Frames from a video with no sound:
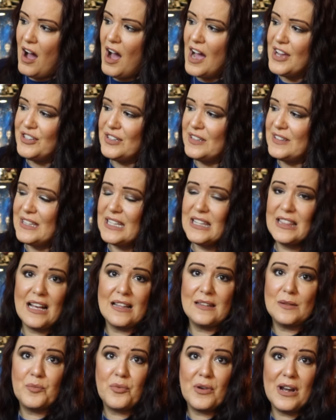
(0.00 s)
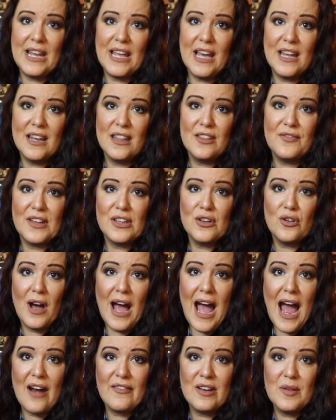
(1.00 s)
I just think that's brilliant. And the fact you've
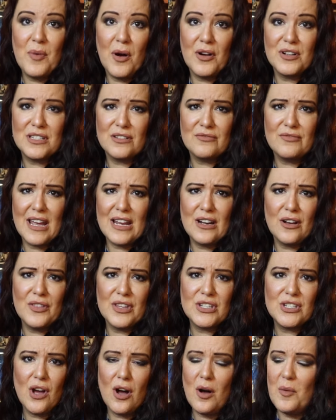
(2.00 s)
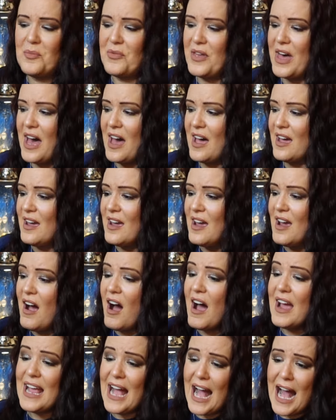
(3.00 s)
got Harry Potter written on the top there,
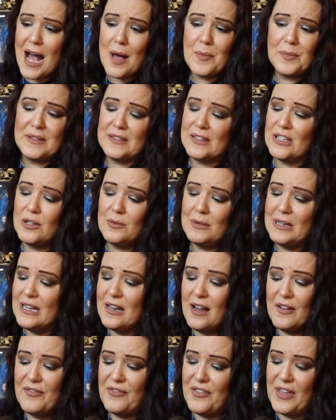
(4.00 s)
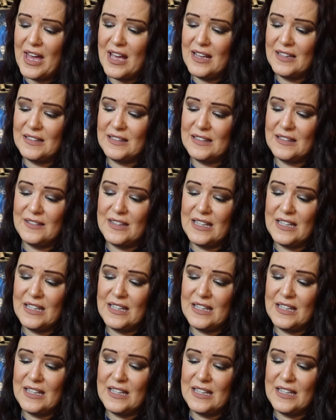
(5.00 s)
I absolutely love this.